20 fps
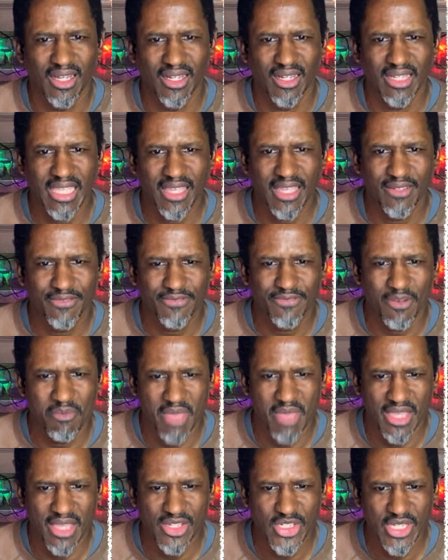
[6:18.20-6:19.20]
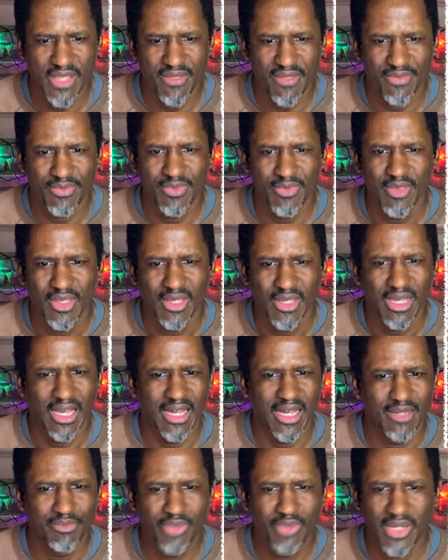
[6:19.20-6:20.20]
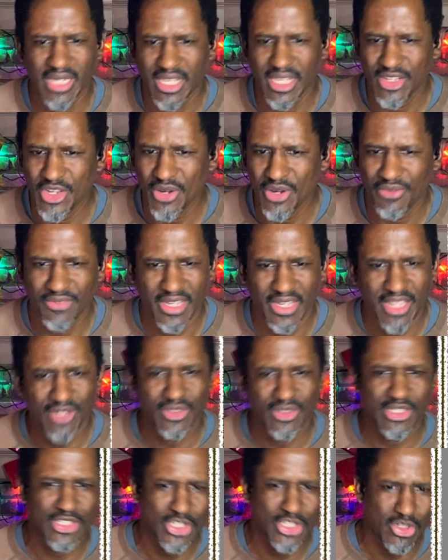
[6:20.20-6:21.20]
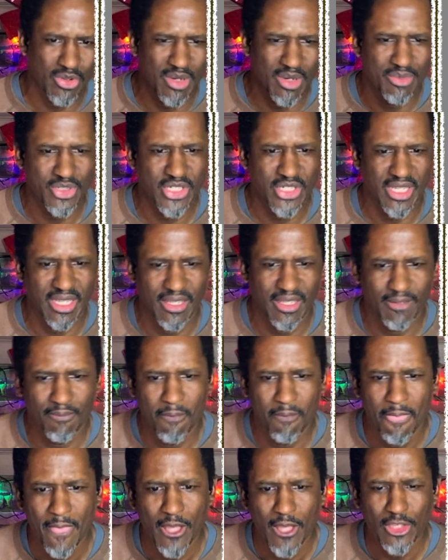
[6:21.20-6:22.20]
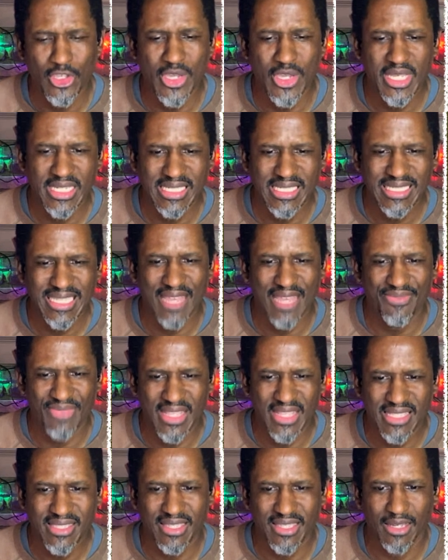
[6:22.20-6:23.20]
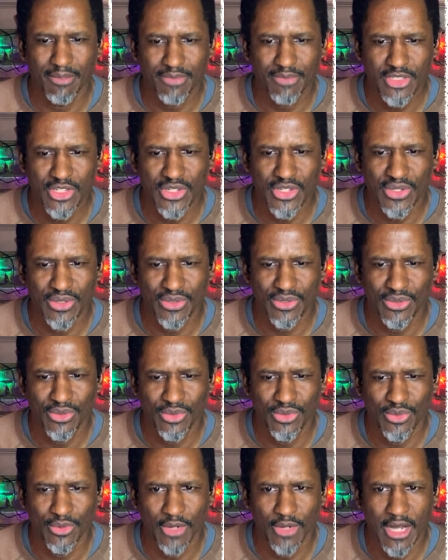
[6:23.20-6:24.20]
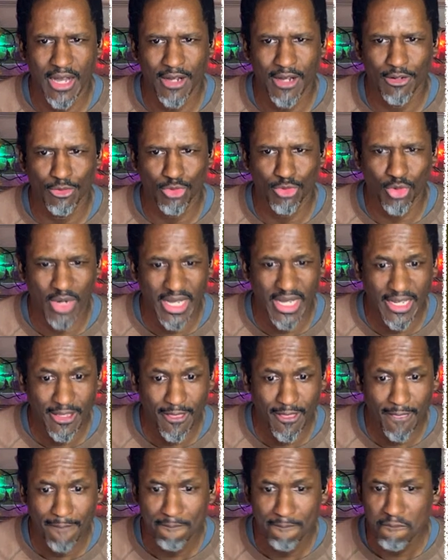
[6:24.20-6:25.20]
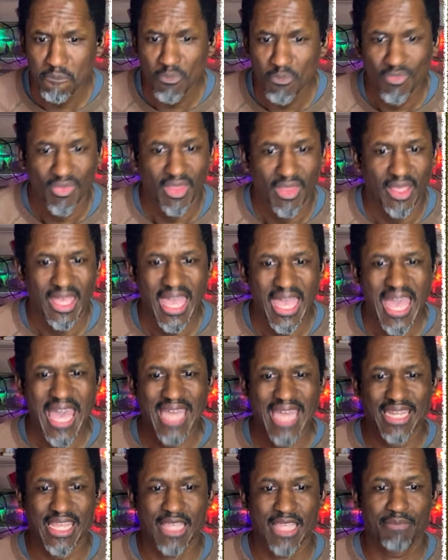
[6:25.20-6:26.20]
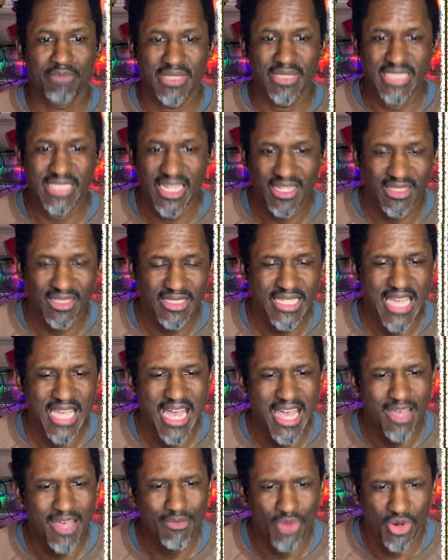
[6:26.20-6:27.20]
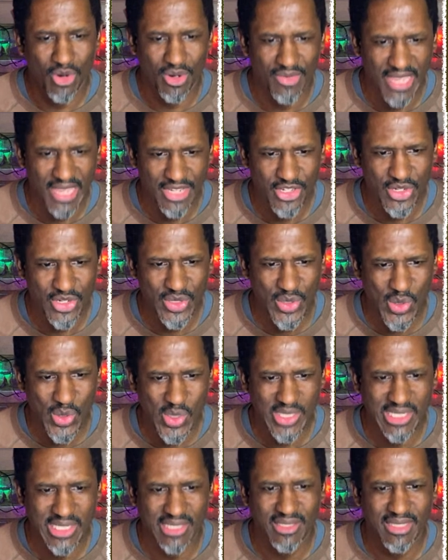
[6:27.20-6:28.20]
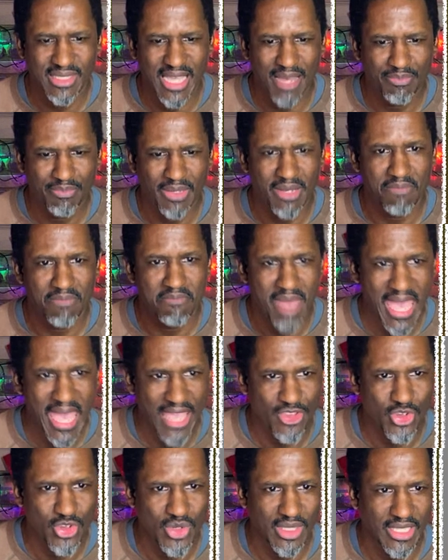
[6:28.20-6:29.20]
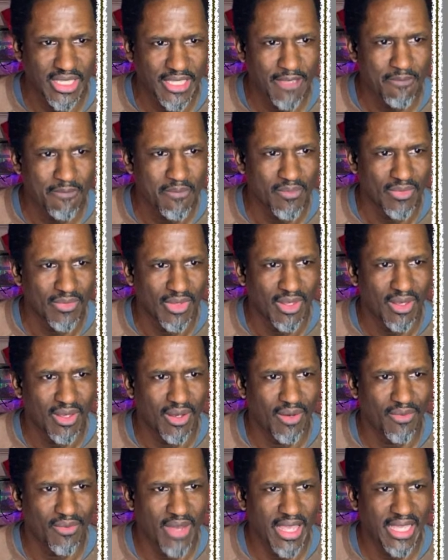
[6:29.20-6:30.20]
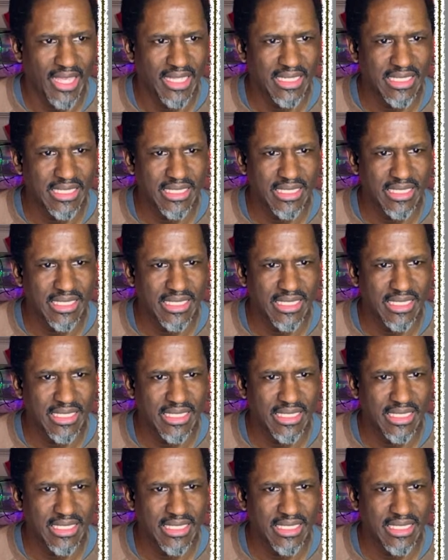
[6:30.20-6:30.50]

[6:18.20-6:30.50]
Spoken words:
information, put in your video description. You can set this up to run at a particular time or that you're going to stop it manually. All right,